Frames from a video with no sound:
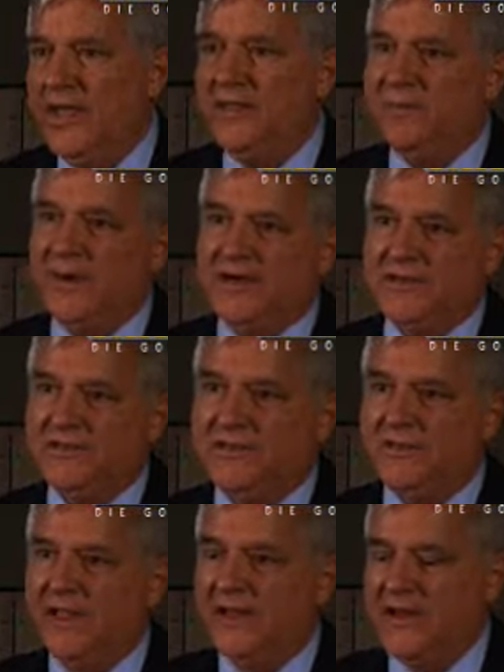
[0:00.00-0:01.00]
had the
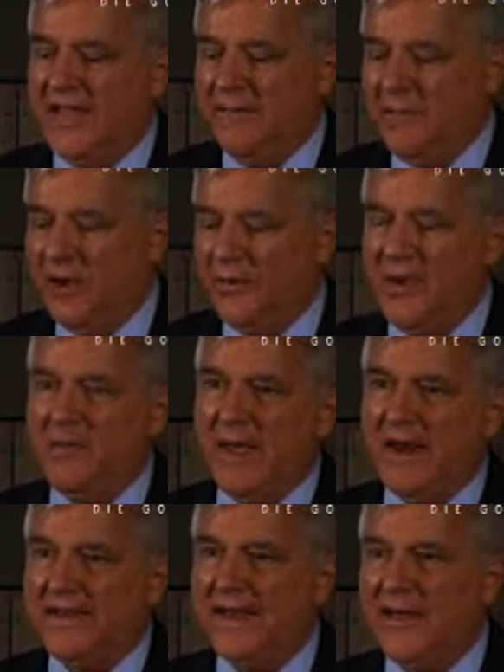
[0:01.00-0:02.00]
bust, and you came all the way
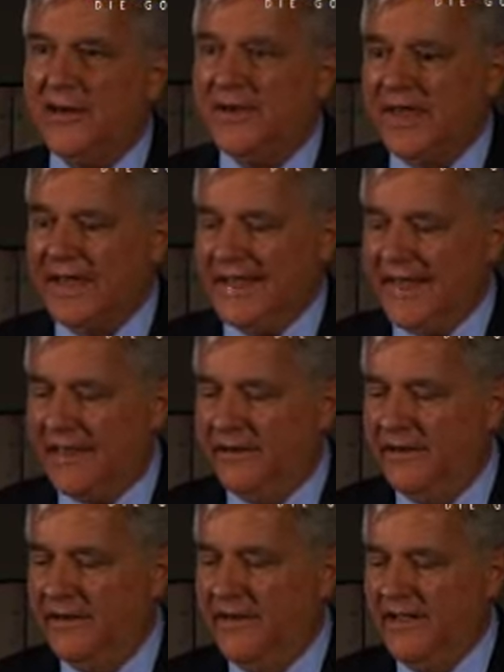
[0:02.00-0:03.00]
back down
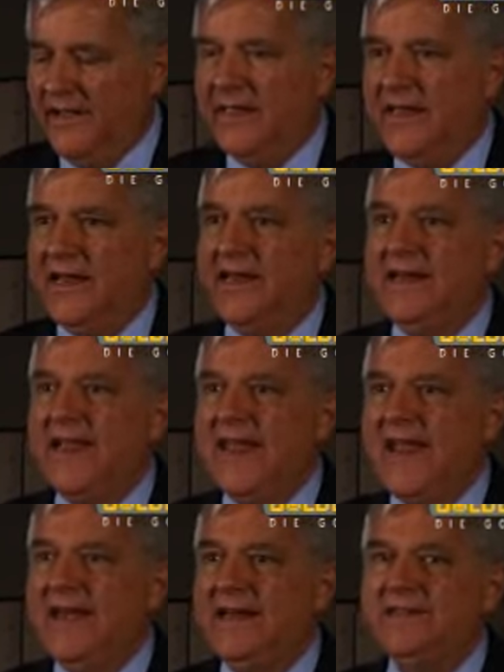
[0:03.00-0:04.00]
again. Then in the
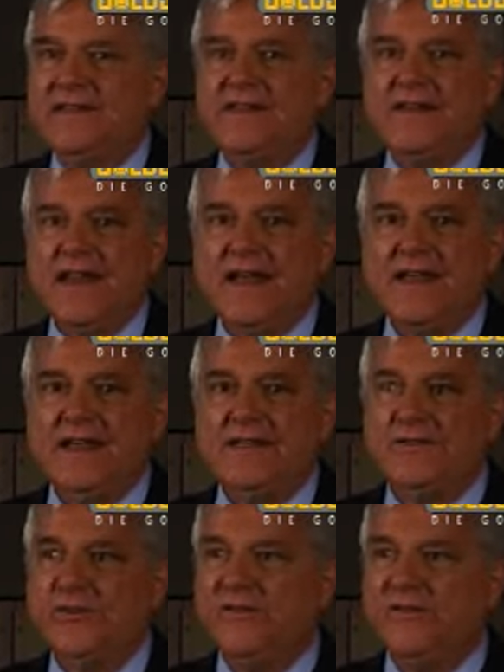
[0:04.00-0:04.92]
80s and the 90s,